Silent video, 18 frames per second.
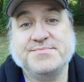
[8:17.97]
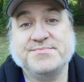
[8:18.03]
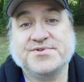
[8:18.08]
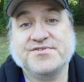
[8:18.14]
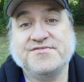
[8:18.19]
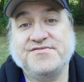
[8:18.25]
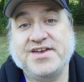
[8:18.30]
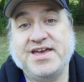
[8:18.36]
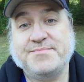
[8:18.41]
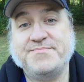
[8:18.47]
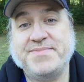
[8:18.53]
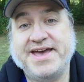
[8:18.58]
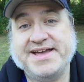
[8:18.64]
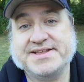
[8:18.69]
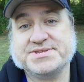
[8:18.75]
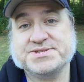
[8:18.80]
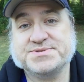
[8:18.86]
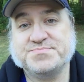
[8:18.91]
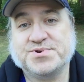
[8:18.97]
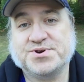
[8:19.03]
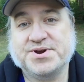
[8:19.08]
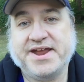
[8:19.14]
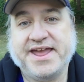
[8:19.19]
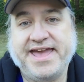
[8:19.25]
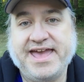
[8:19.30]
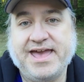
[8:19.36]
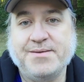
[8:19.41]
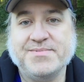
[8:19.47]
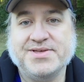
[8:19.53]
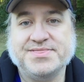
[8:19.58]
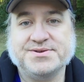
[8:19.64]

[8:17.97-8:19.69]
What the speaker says: number of at-bats per game,